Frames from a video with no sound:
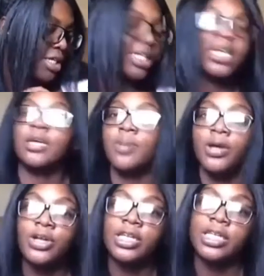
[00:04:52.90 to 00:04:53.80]
he
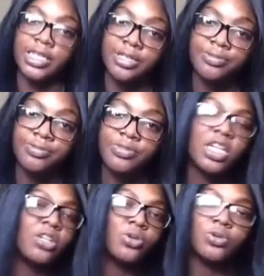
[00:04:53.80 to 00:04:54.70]
married Aaliyah.
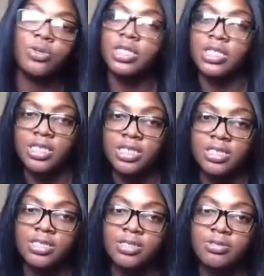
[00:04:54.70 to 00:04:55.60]
Y'all know who Aaliyah
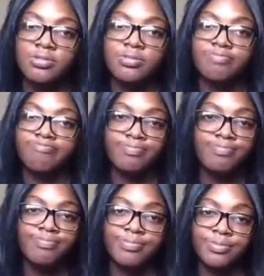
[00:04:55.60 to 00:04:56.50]
is.
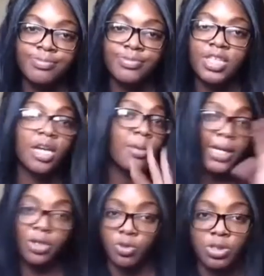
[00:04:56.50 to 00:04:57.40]

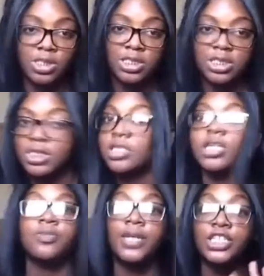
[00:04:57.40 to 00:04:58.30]
Everybody know who Aaliyah is.
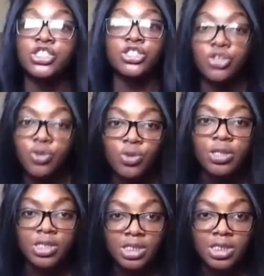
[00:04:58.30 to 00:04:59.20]
Everybody should know who
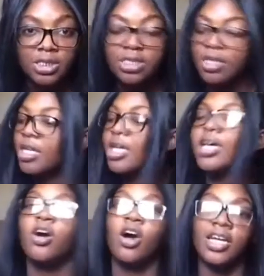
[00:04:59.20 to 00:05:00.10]
Aaliyah is.
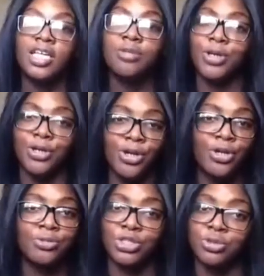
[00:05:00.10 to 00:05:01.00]
R.Kelly married her
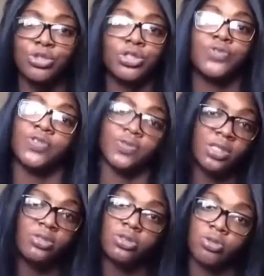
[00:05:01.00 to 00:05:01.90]
when she was only 15
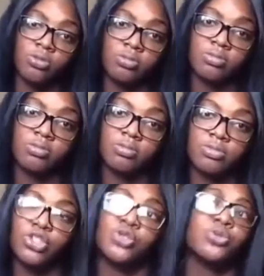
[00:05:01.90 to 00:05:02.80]
years old.
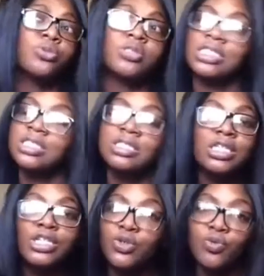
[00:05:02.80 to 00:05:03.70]
So this is
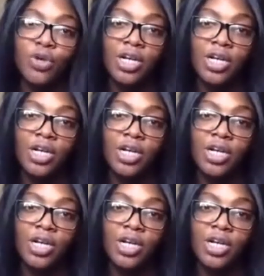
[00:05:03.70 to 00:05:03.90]
not new for